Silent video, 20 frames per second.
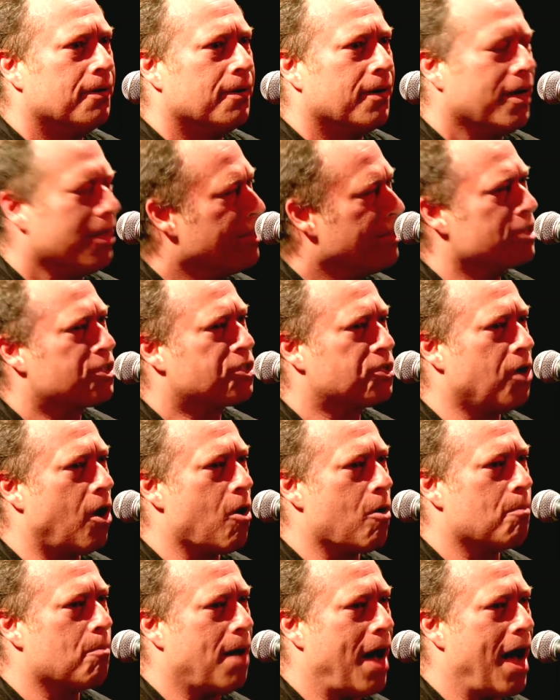And this
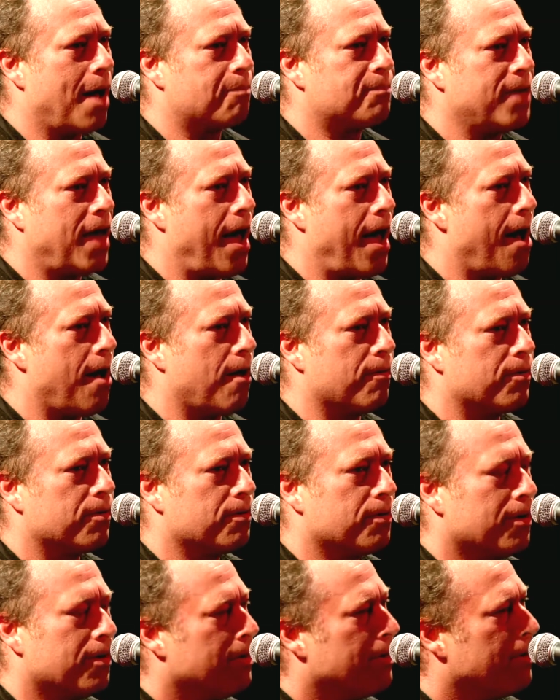song popped out.
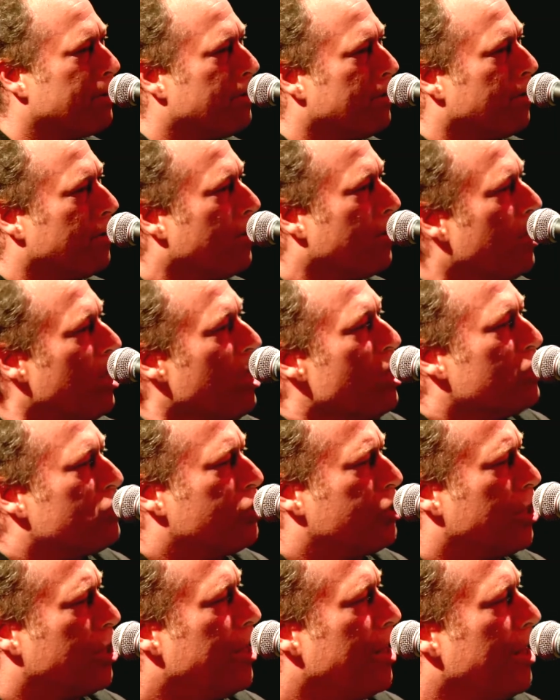
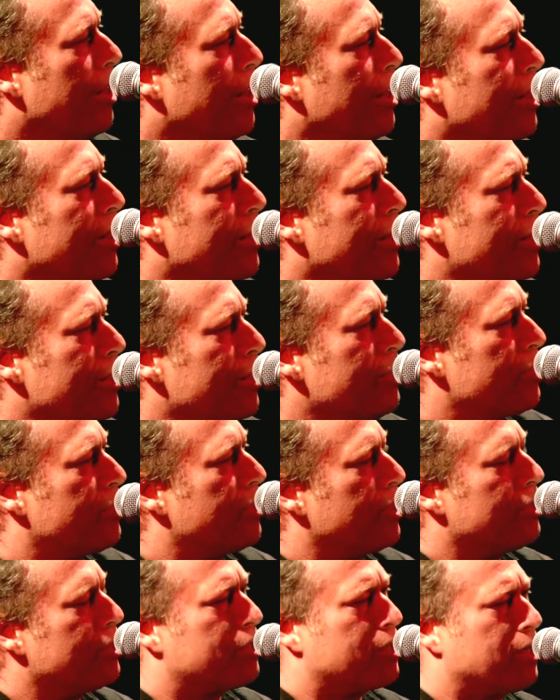
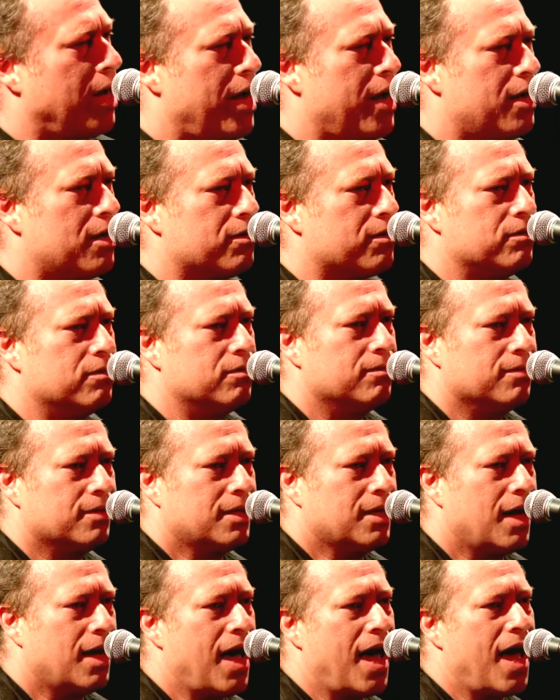Jesus candle,
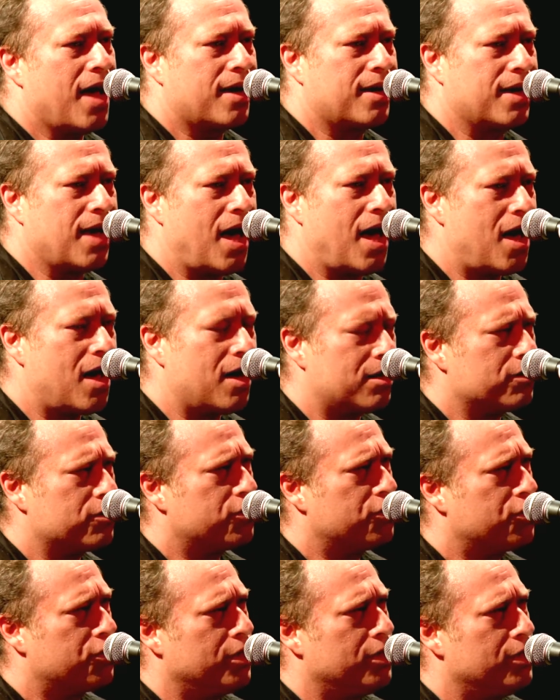I got a
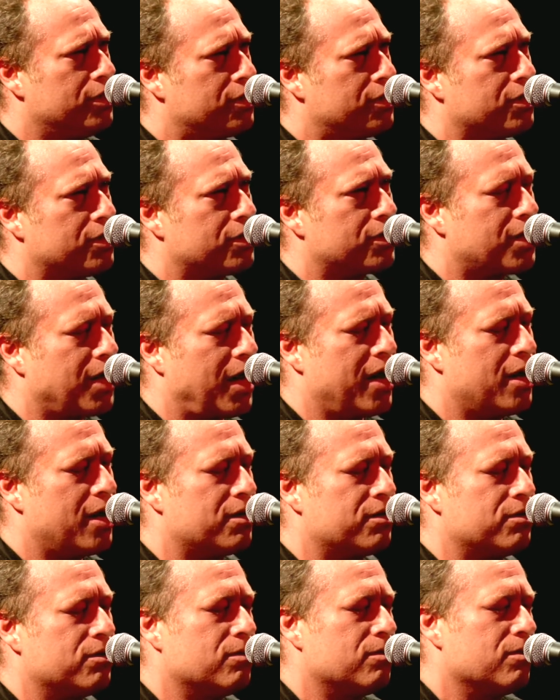Jesus
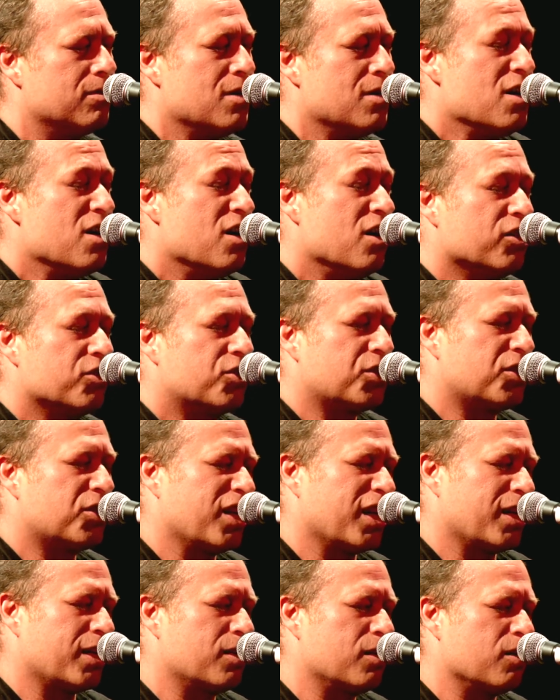candle. A stick
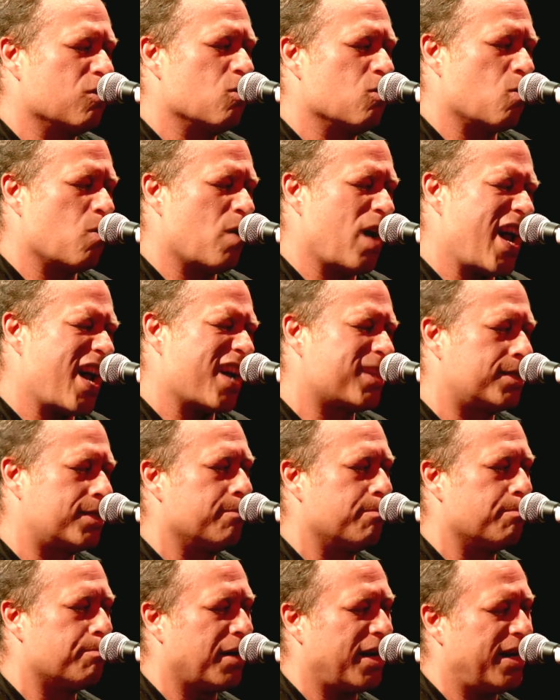of wax
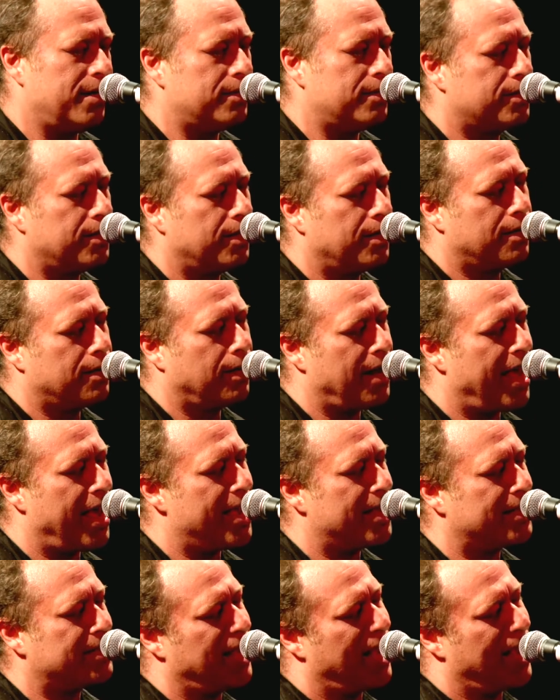and painted
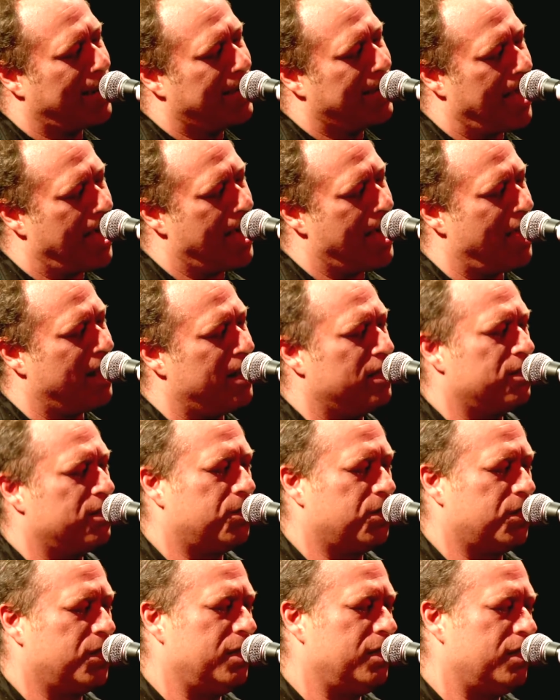glass, I got a
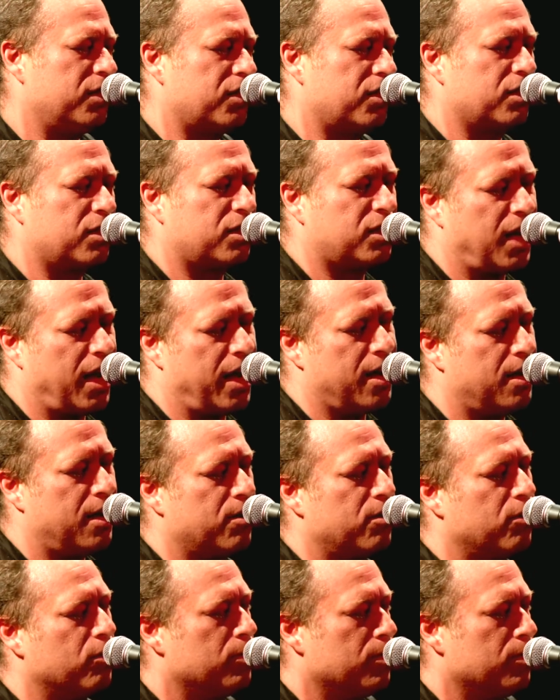Jesus candle.